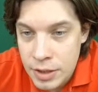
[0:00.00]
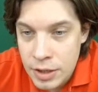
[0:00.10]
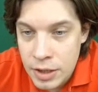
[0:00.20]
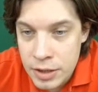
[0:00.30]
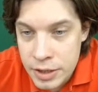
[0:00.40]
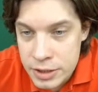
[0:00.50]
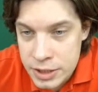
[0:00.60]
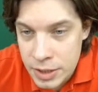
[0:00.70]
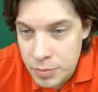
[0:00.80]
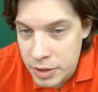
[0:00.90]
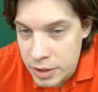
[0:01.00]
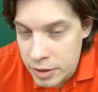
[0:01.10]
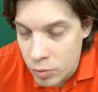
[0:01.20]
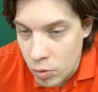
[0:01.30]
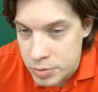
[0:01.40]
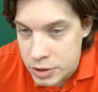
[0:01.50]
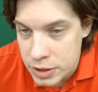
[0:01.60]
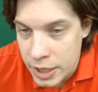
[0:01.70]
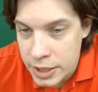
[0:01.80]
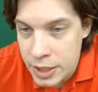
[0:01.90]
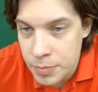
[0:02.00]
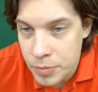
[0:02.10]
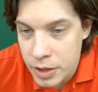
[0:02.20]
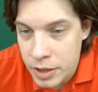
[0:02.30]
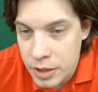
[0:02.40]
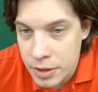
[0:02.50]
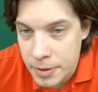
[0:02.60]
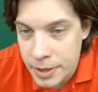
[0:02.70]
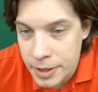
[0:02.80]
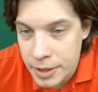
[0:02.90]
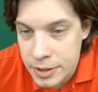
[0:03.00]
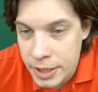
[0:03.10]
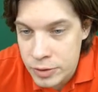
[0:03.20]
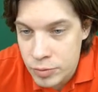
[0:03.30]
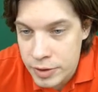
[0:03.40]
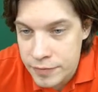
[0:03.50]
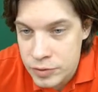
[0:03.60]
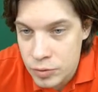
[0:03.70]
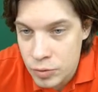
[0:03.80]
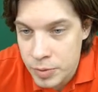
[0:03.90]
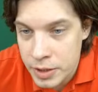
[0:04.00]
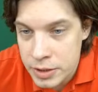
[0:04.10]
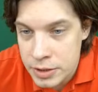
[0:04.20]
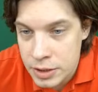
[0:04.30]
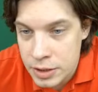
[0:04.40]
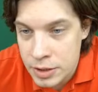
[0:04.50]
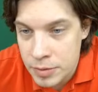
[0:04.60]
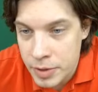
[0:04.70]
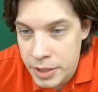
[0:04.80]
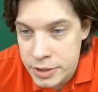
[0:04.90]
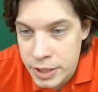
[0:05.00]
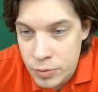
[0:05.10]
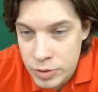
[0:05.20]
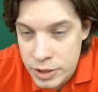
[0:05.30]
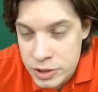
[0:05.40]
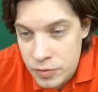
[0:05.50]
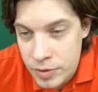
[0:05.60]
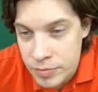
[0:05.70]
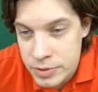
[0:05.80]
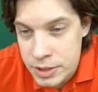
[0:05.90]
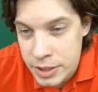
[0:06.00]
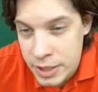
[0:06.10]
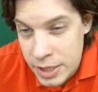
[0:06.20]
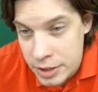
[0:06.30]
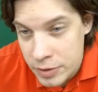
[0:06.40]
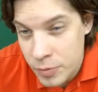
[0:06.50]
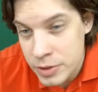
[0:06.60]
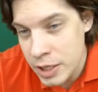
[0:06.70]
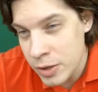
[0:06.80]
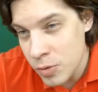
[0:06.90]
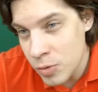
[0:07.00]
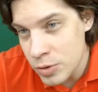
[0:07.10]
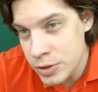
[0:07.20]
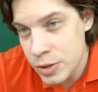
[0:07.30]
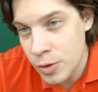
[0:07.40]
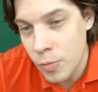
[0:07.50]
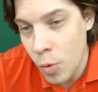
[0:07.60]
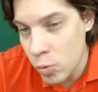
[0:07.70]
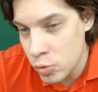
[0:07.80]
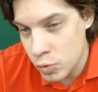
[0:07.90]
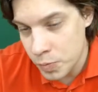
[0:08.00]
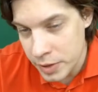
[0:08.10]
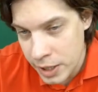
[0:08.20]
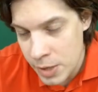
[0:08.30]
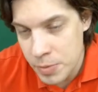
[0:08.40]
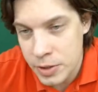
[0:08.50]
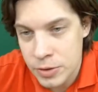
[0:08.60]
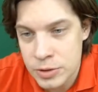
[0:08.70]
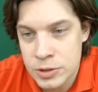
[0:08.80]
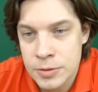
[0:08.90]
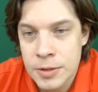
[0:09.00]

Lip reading: This can be another option. I keep my knight on f2, but may take on h3 with the king, which I also won't play because,